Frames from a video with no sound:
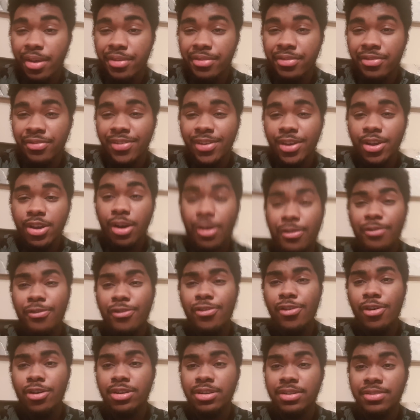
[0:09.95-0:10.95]
fee of
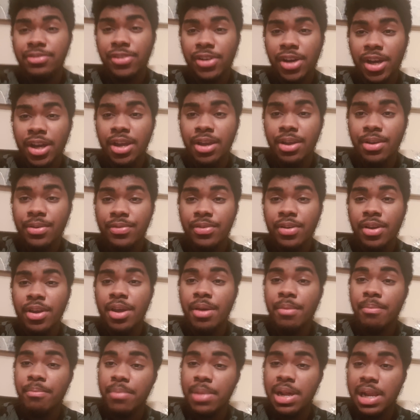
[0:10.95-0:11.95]
35
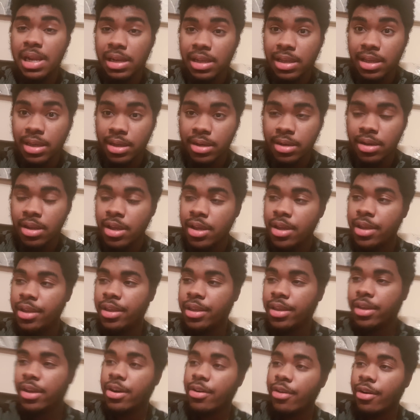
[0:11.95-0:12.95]
million
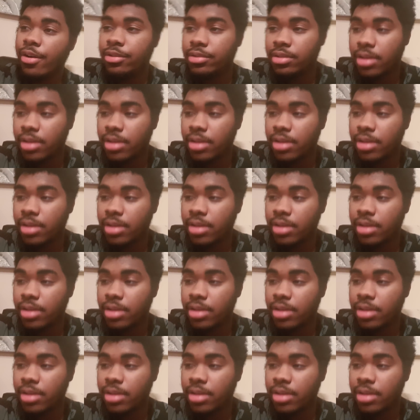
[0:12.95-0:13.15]
euros.